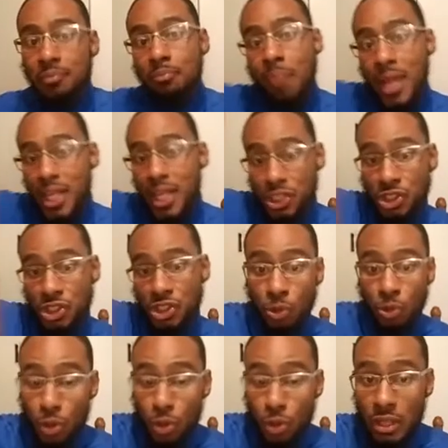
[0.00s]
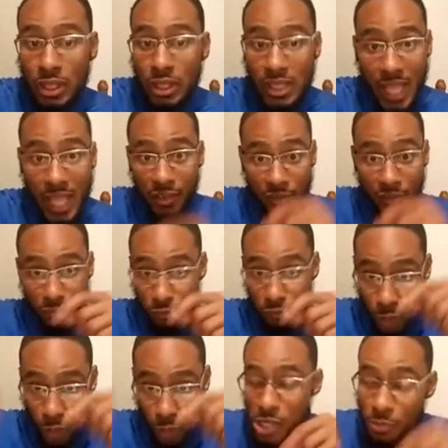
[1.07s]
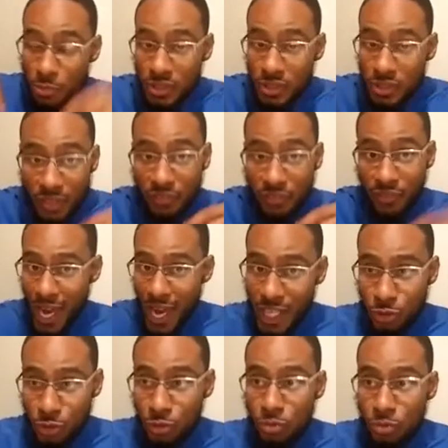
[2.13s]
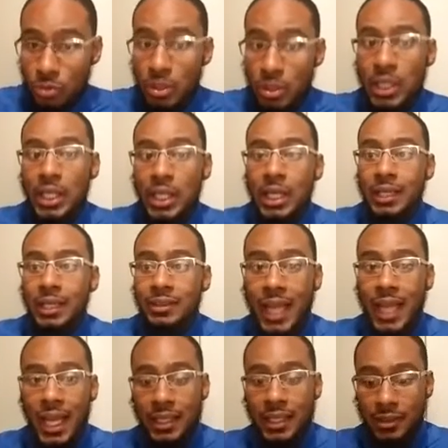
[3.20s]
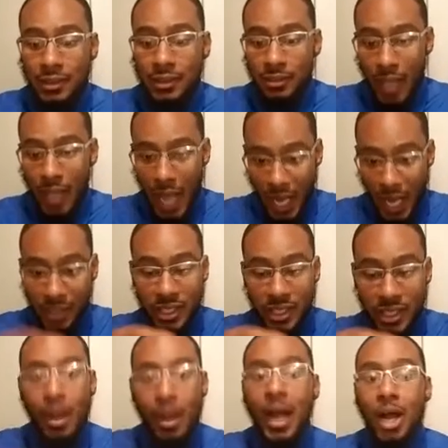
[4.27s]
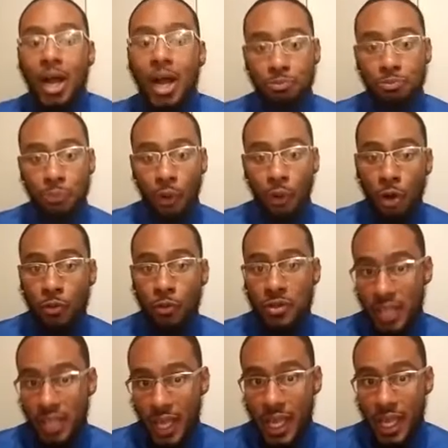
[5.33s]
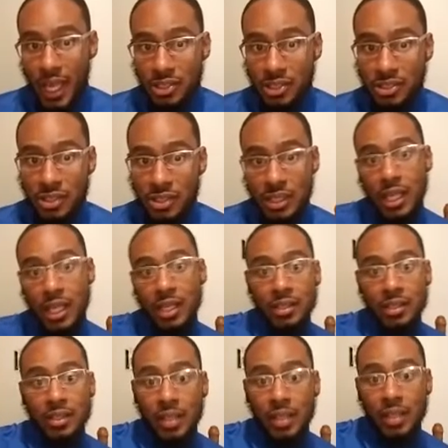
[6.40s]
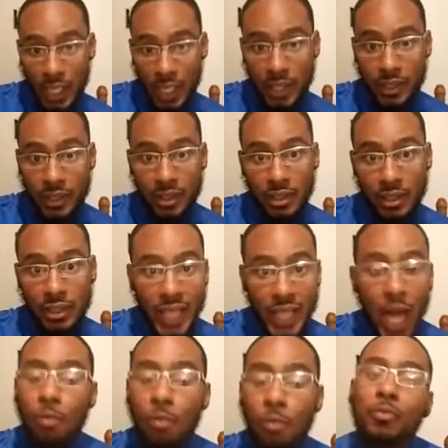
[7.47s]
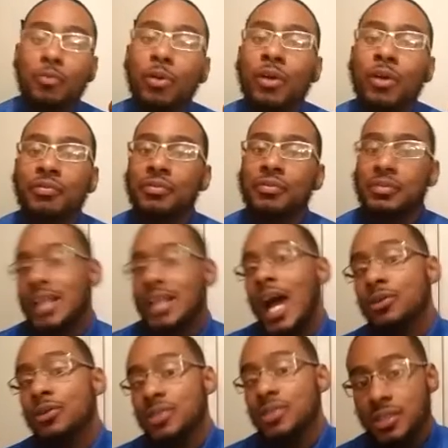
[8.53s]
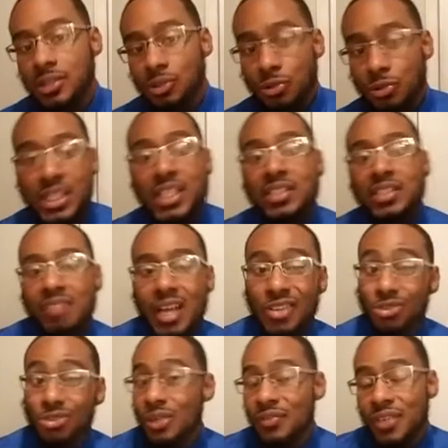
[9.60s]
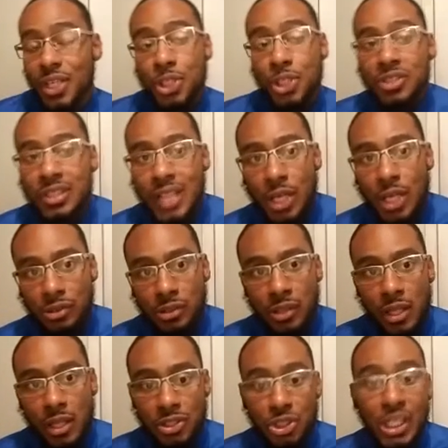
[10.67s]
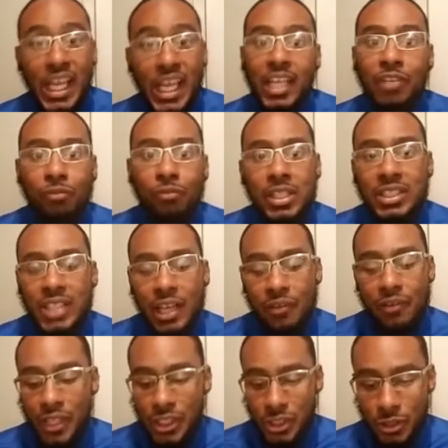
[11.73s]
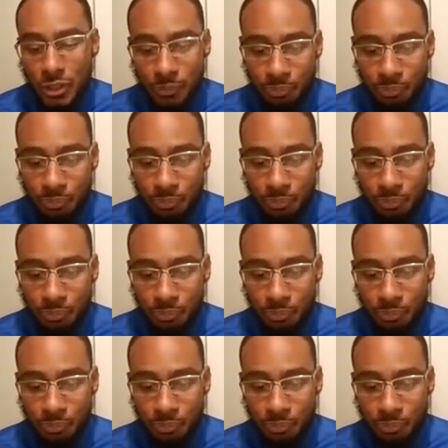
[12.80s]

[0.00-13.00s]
make sure, like 100% factual, that I could get my house bought with cash, and that would be worth thousands or tens of thousands or even hundreds of thousands of dollars to any real estate investor